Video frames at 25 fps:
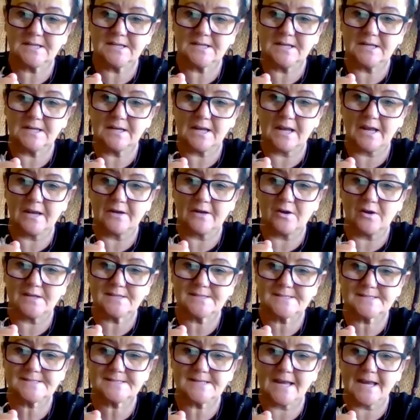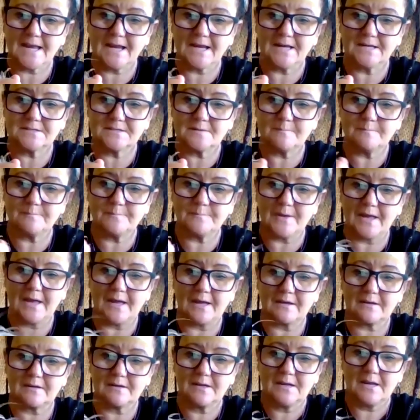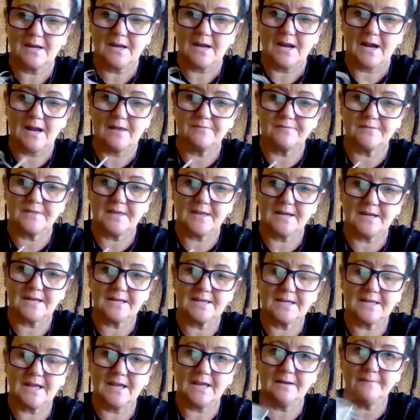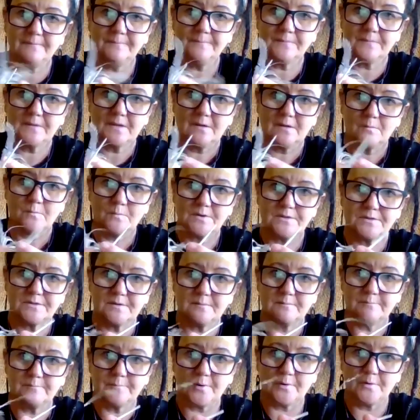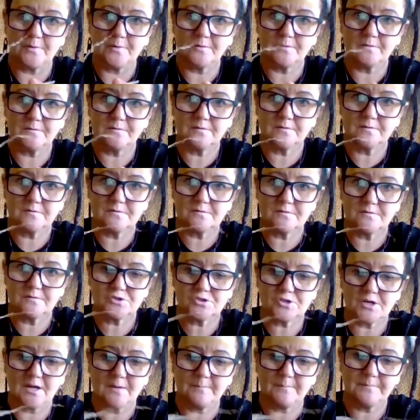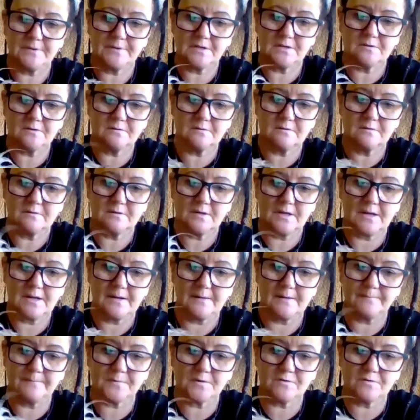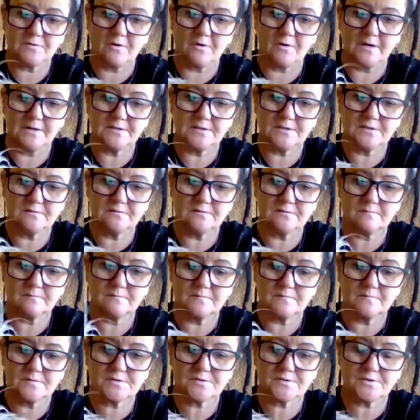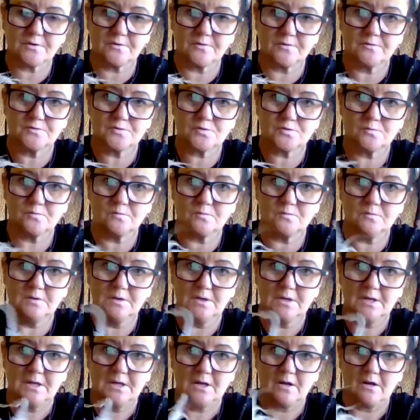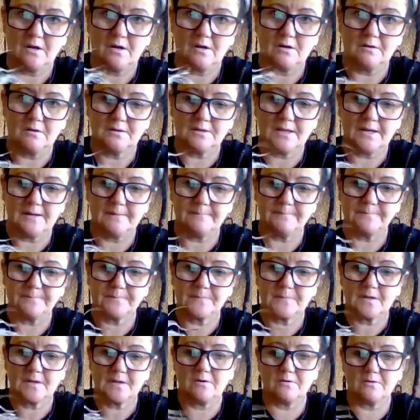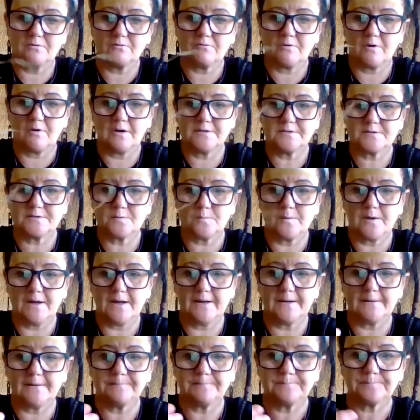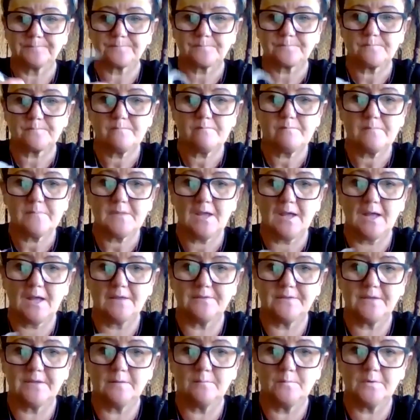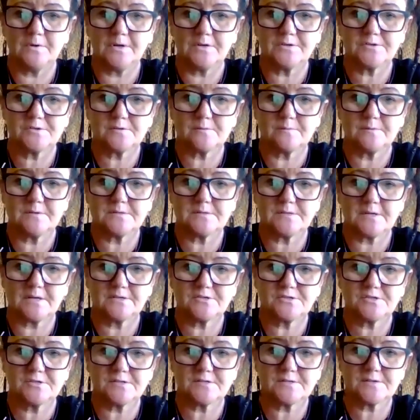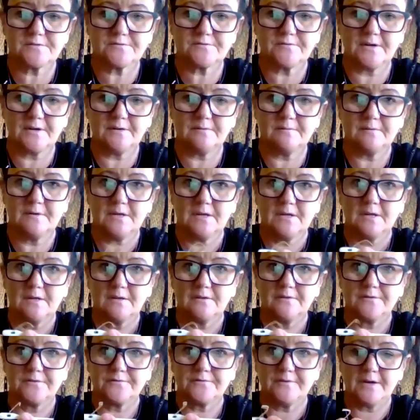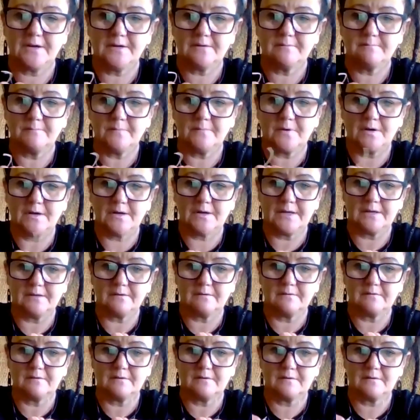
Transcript: it in and I sand it back. And then again, with the bone sharpening, um, grinding stone tool, I'll, um, I'll grind away. And then what I do is I just thread, thread my,